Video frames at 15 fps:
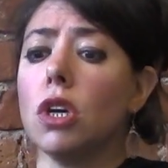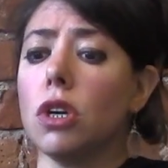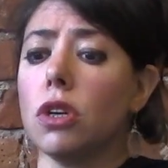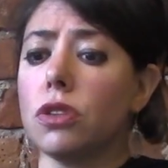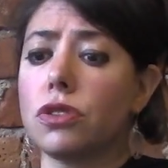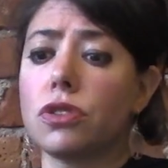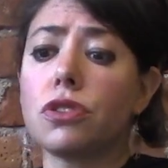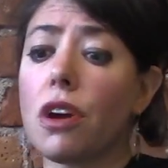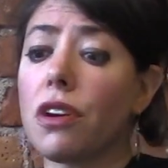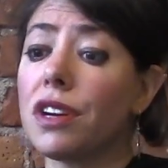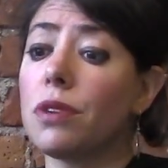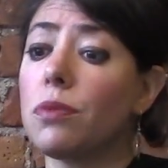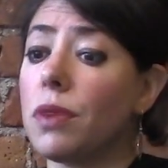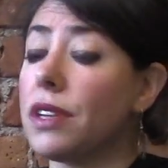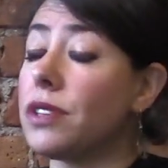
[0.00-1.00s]

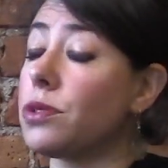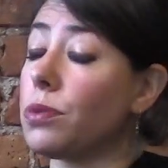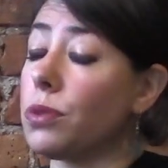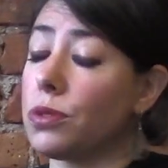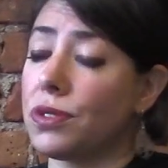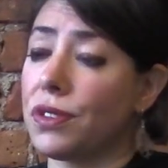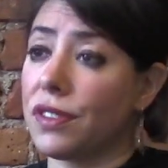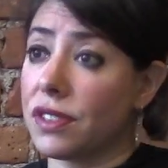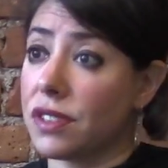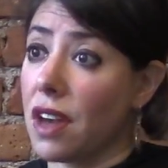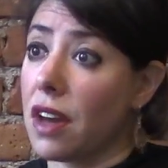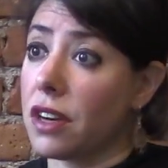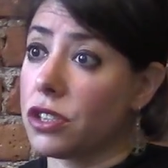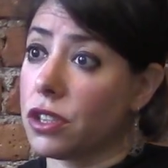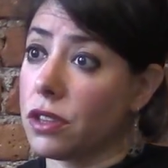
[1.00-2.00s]
started with its roots in the
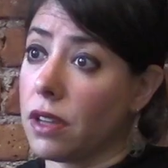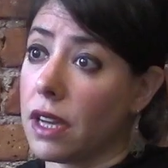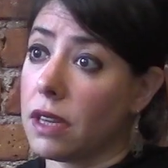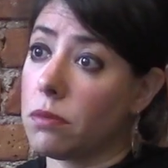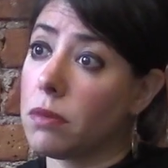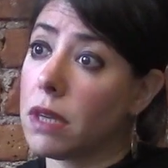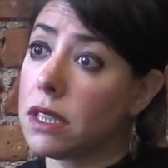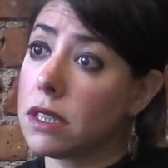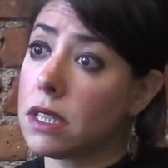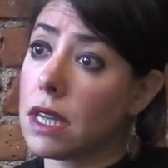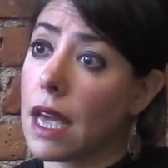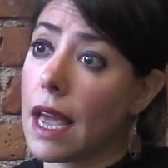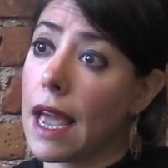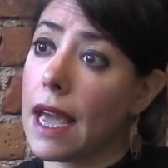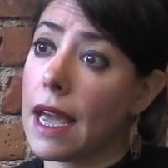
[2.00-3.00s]
Scottish Enlightenment.
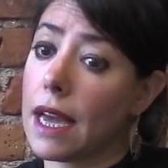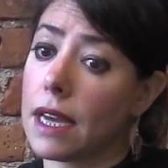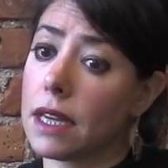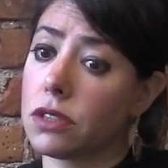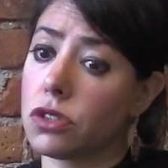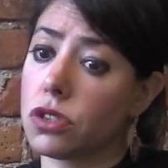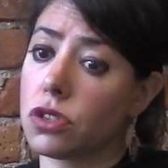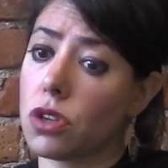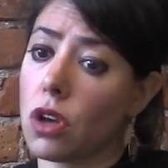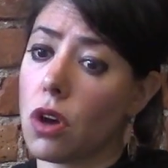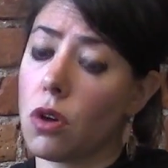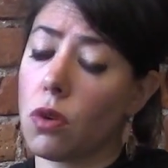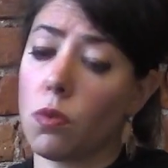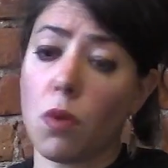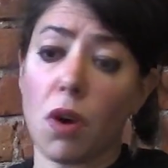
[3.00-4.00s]
And
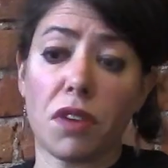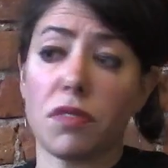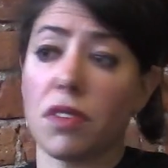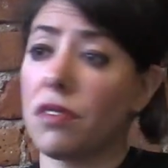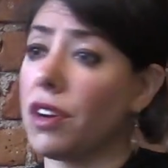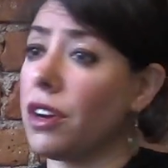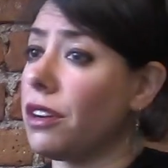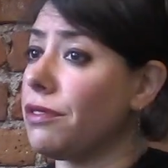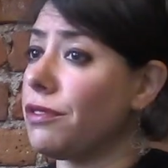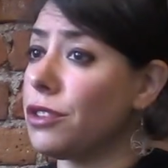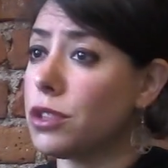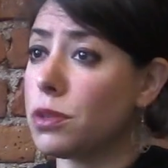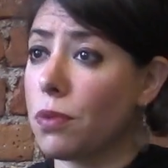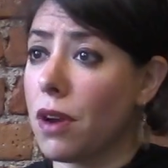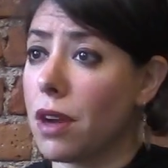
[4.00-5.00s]
so one of the very
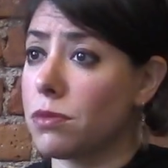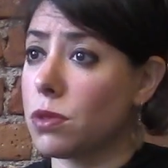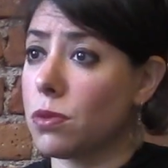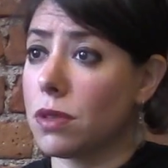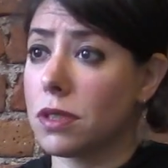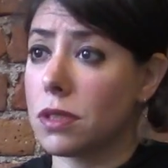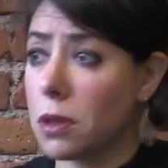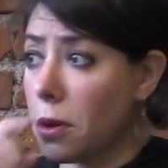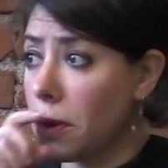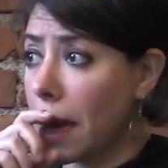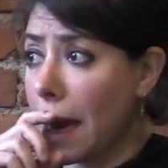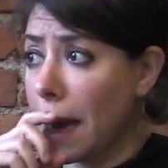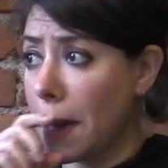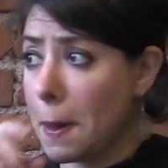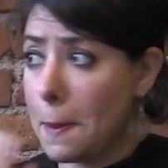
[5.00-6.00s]
first prompts was,
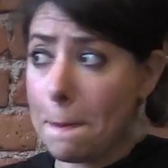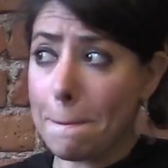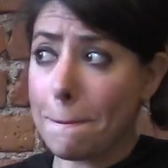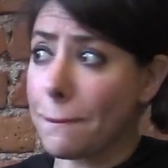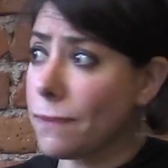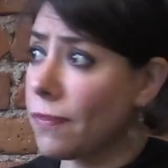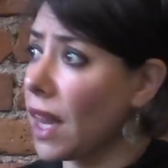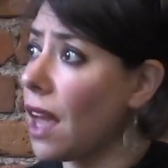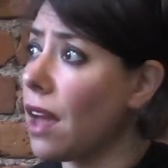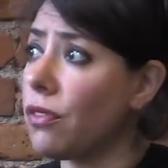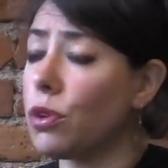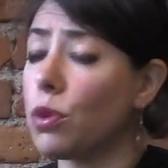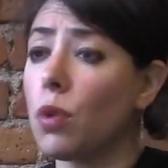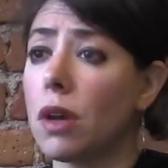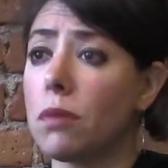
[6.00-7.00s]
okay,
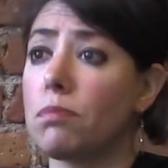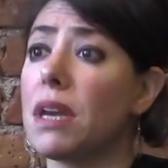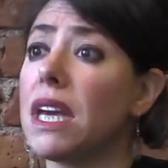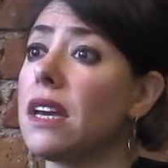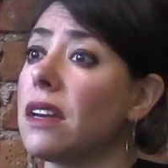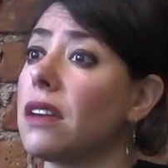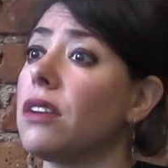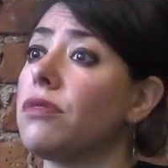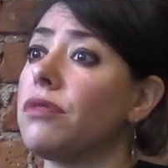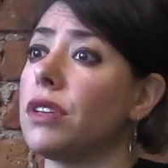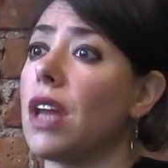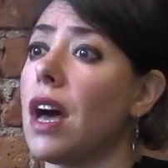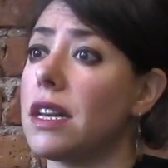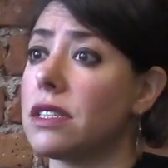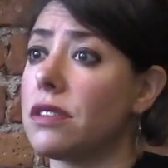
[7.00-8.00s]
everyone pick a
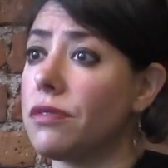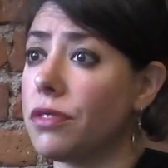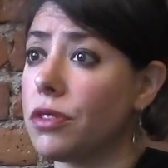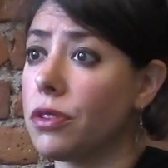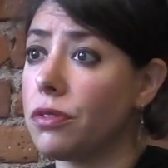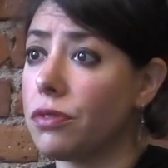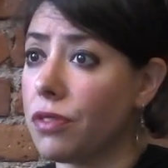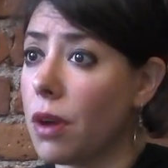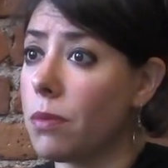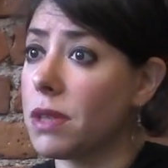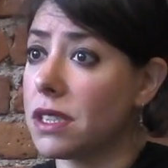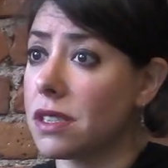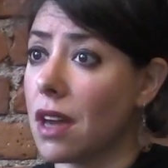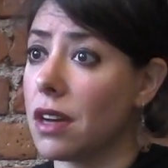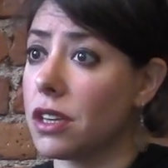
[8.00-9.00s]
philosopher from the
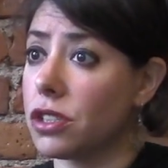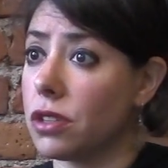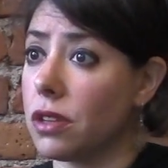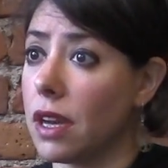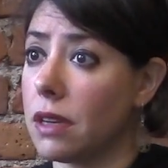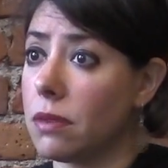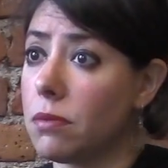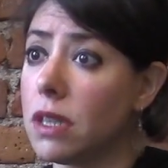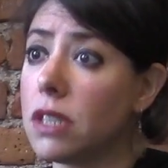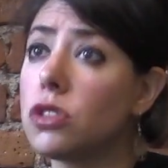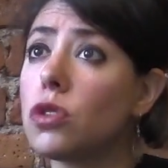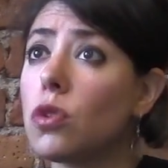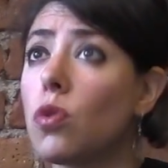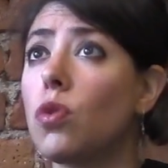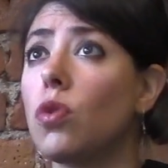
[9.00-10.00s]
Scottish
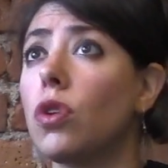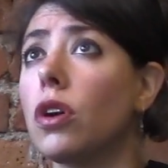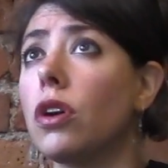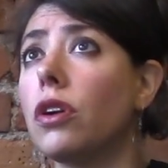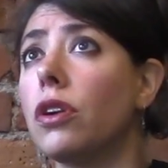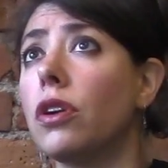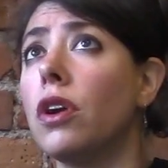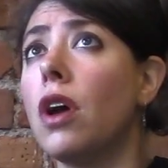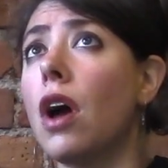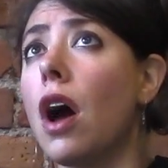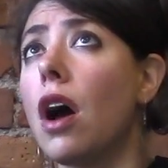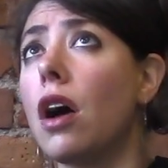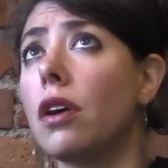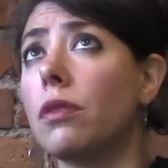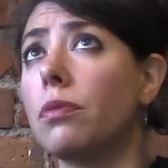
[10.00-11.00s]
Enlightenment or a